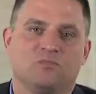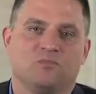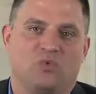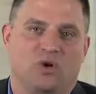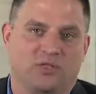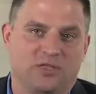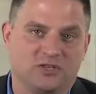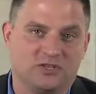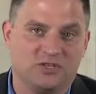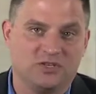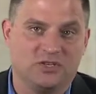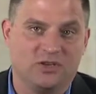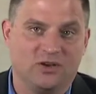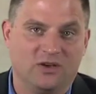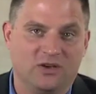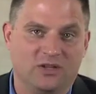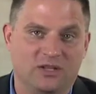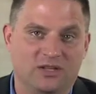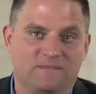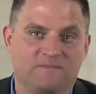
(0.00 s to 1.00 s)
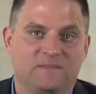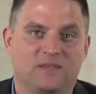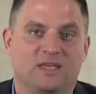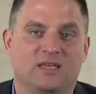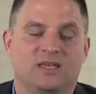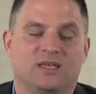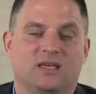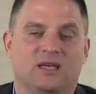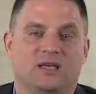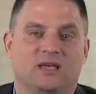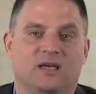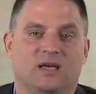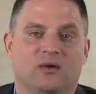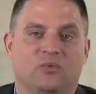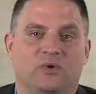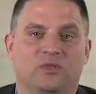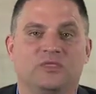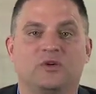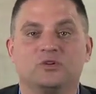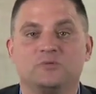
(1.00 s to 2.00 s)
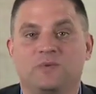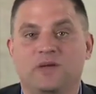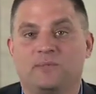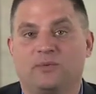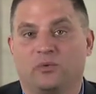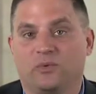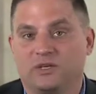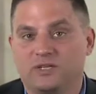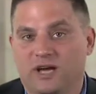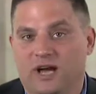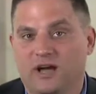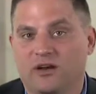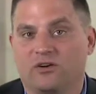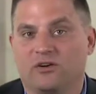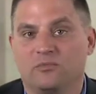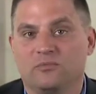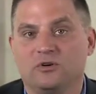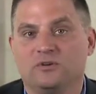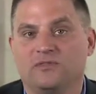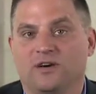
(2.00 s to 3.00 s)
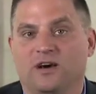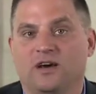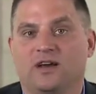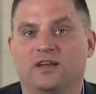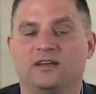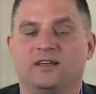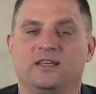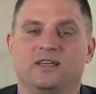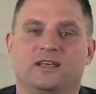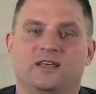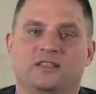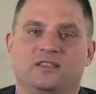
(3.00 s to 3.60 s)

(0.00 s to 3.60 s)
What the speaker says: While this is good, When those people retire or move on,